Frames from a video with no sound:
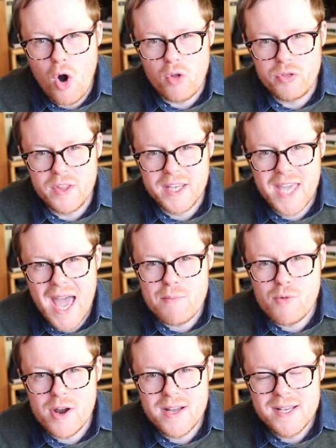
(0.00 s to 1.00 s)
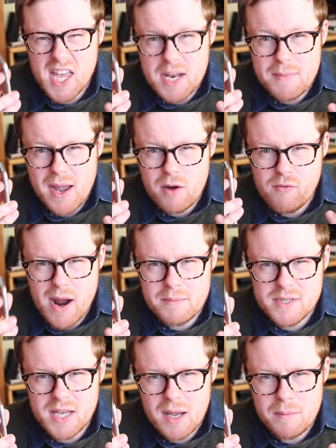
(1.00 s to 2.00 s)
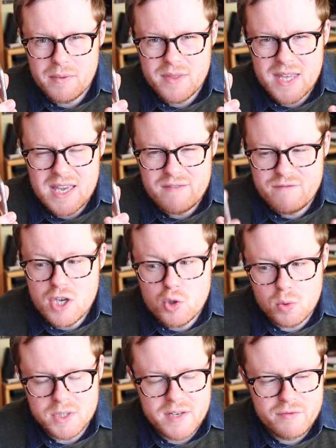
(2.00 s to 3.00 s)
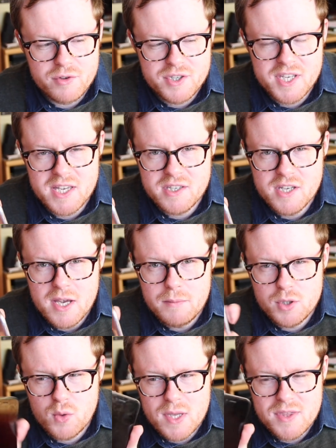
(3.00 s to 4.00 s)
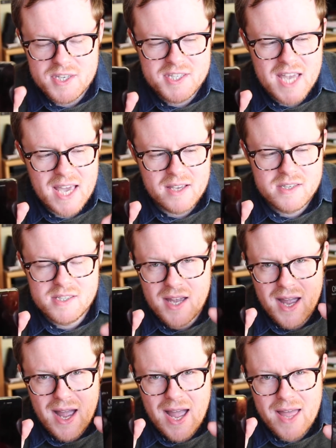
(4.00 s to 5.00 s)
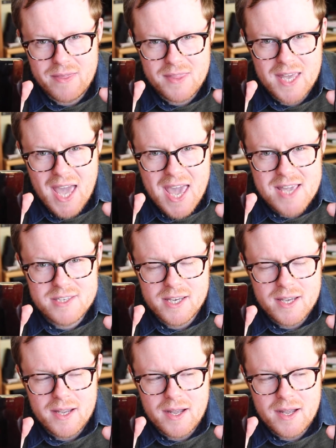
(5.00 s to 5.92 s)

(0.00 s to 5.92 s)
on the camera. That about wraps up the visual differences between the 6 and the 8.